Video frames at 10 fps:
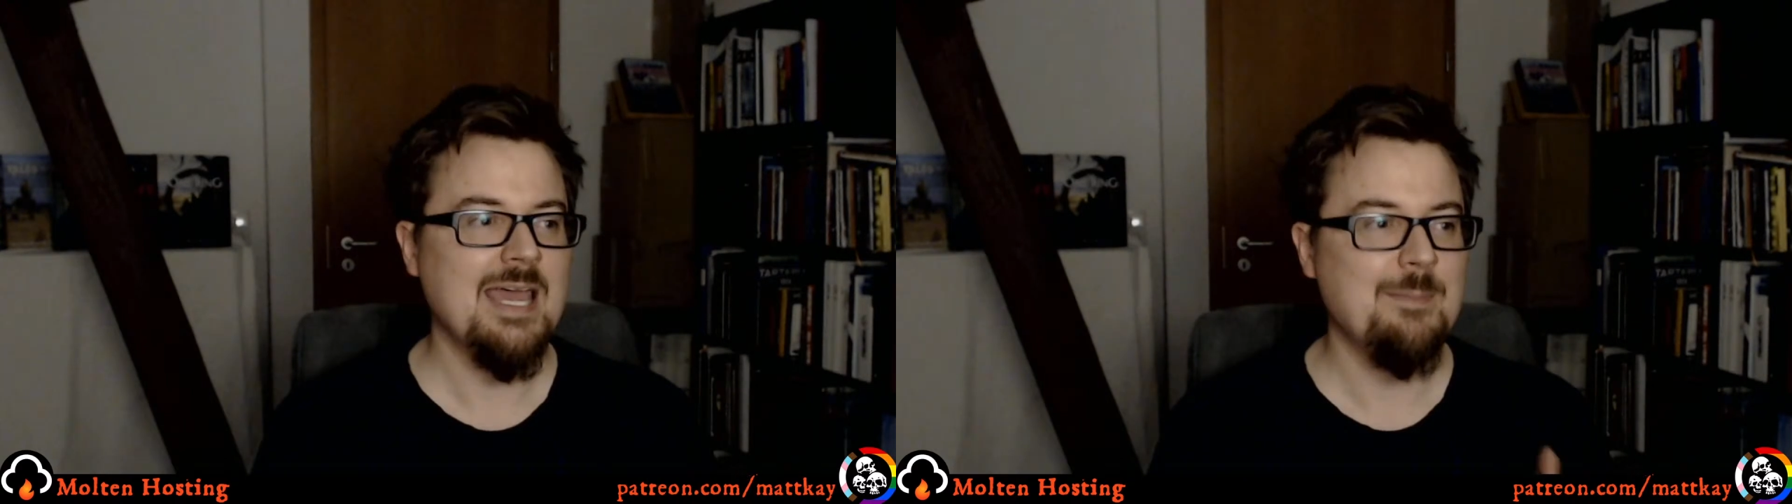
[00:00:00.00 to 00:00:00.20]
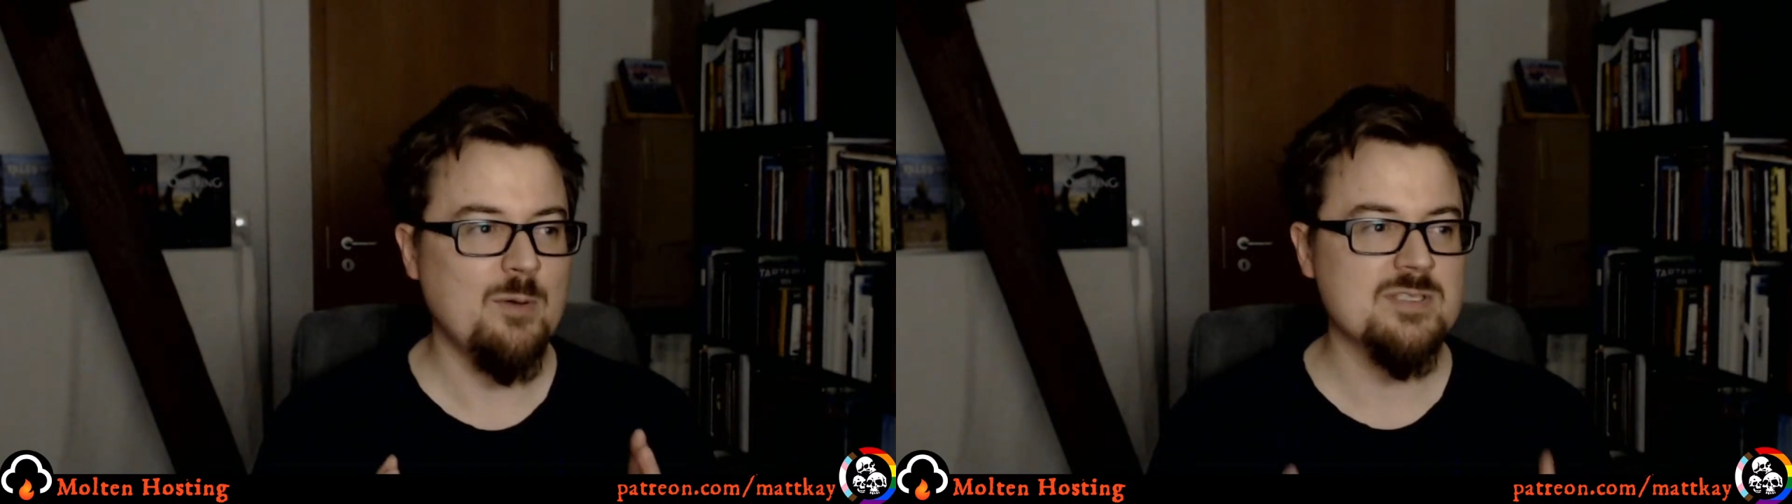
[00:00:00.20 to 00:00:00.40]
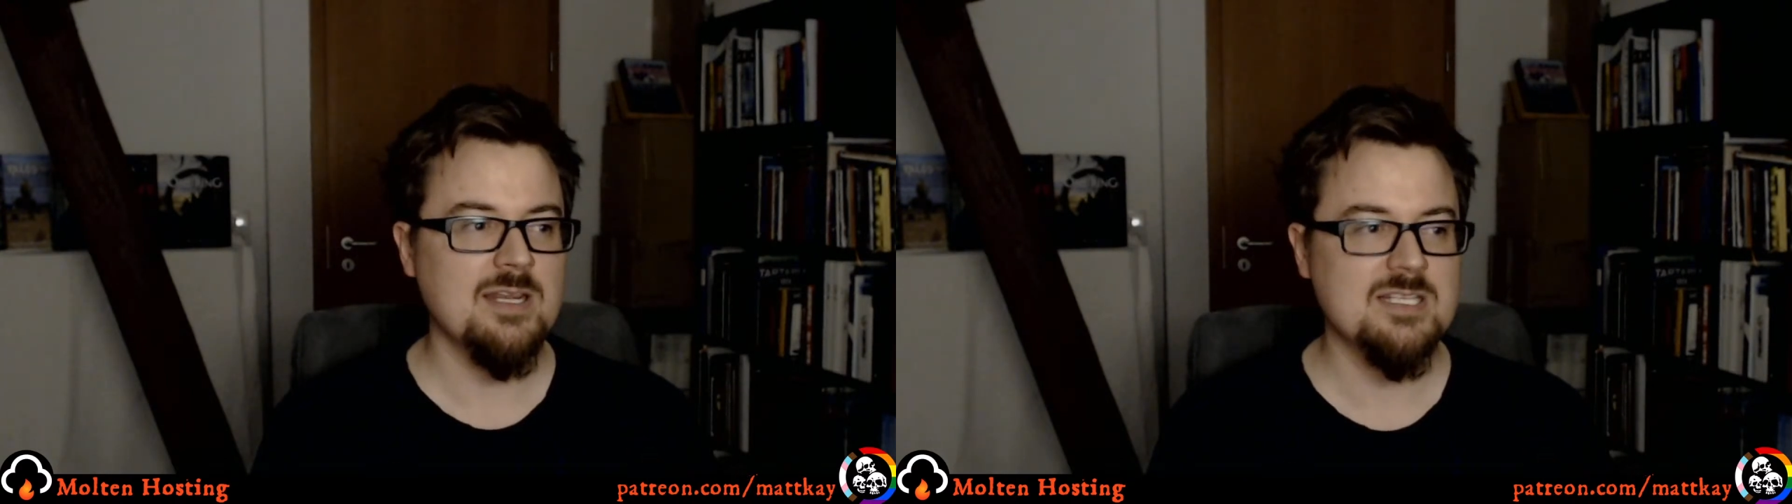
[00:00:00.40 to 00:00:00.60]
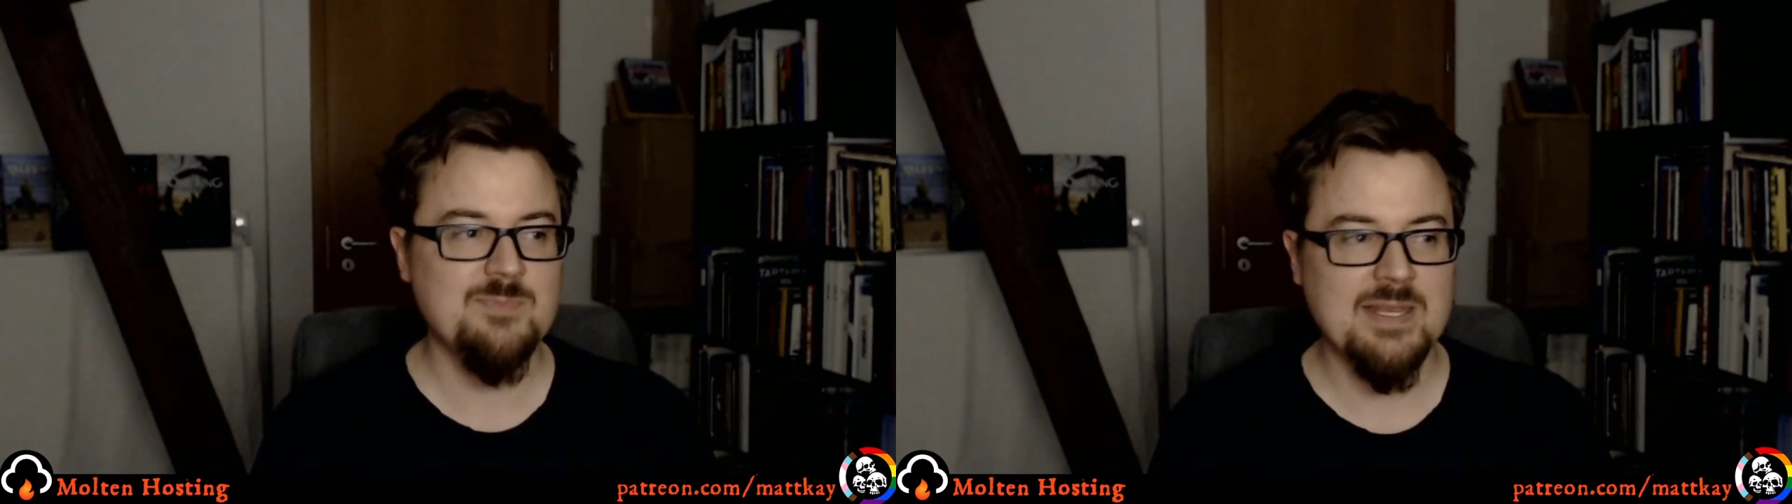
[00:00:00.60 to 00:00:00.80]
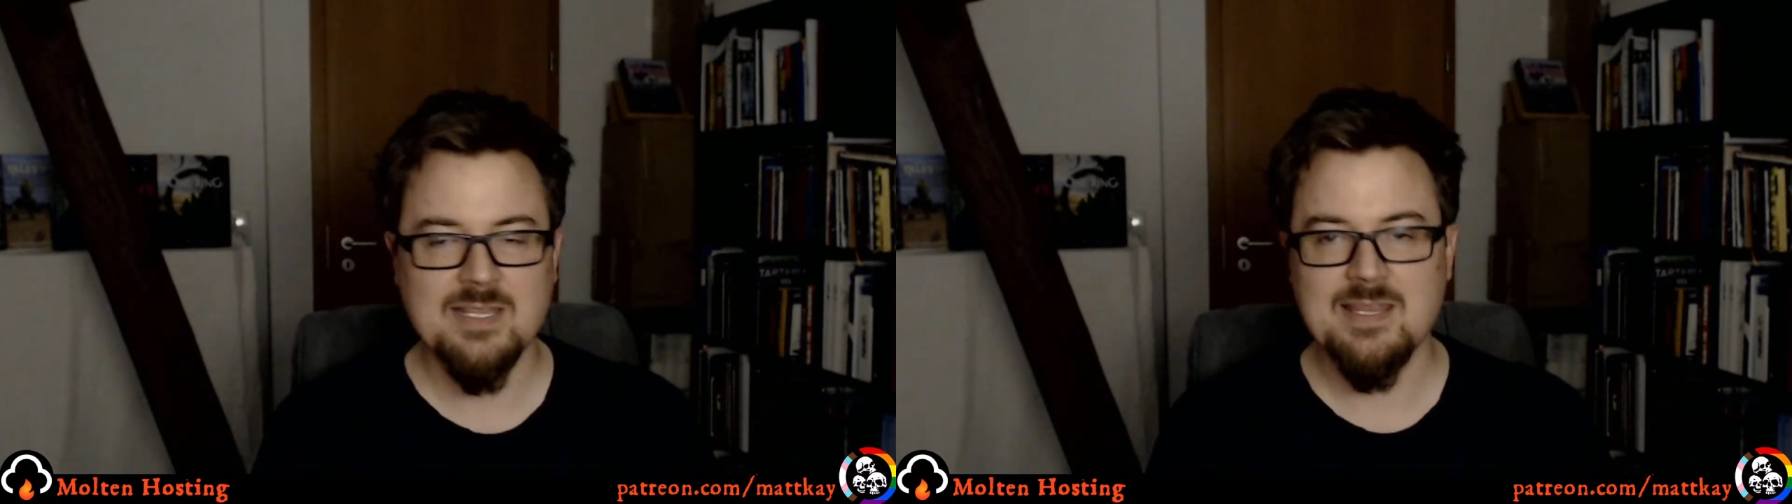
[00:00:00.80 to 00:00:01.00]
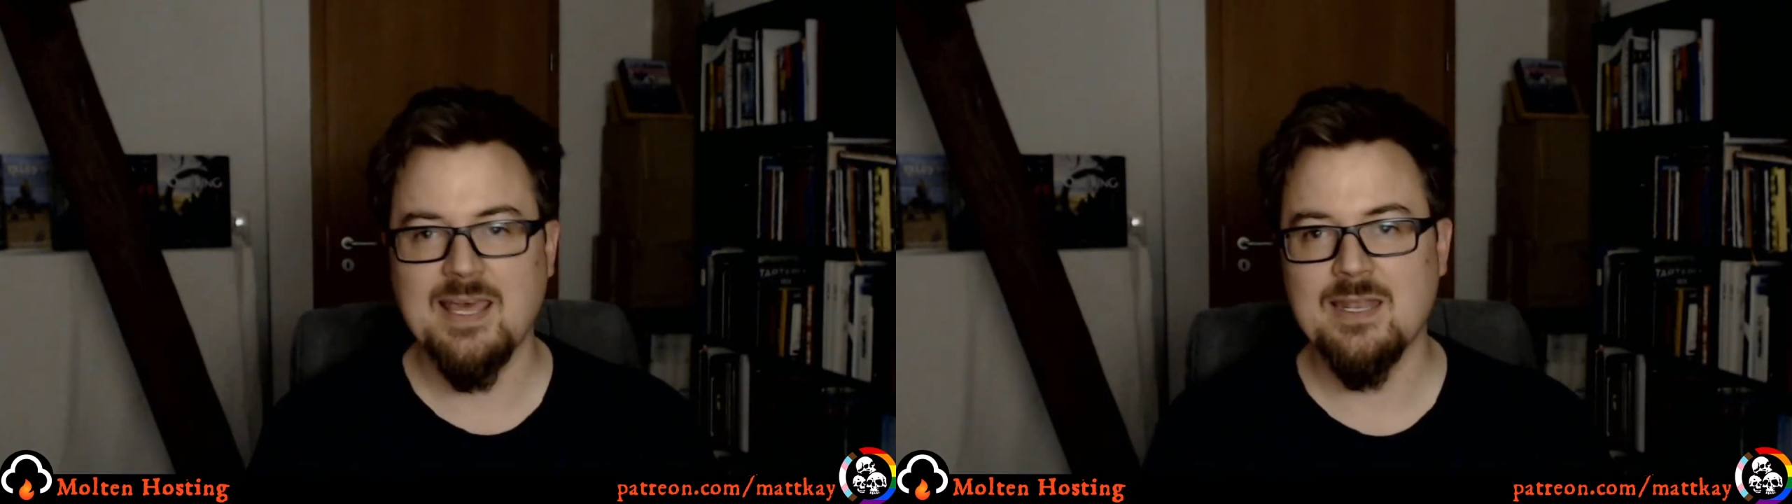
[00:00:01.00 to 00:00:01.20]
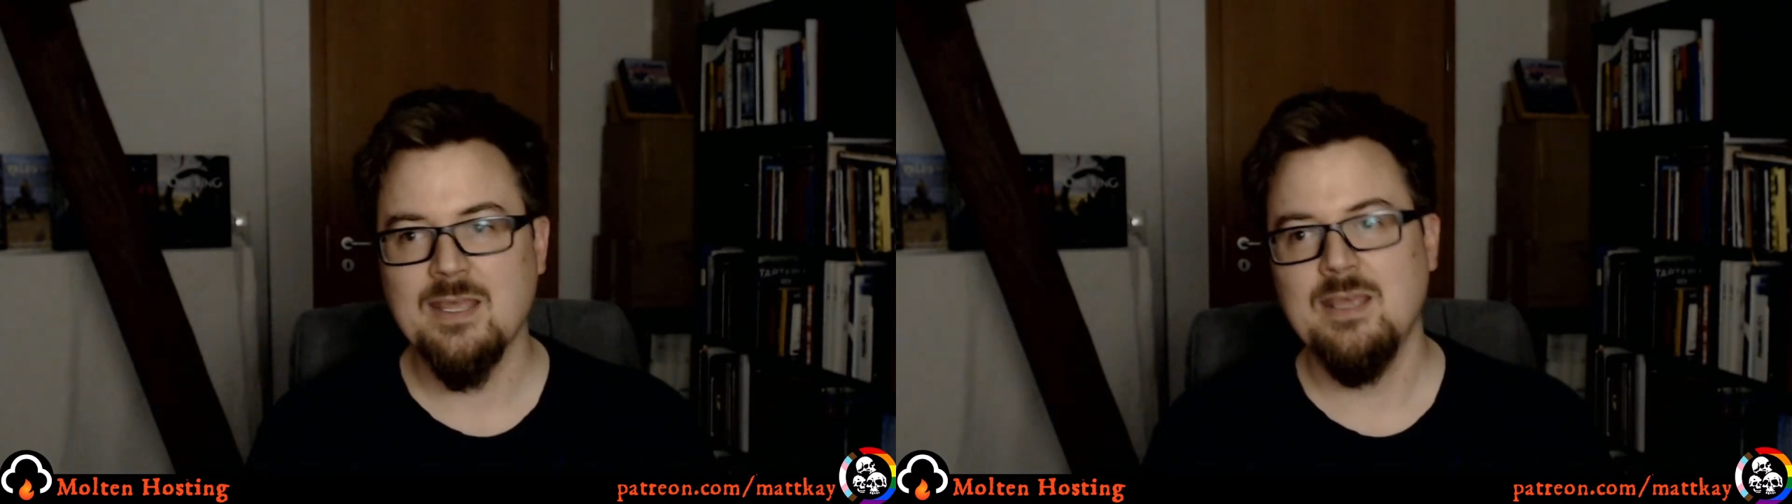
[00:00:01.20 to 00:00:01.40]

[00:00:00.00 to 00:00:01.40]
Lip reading: I was not expecting that.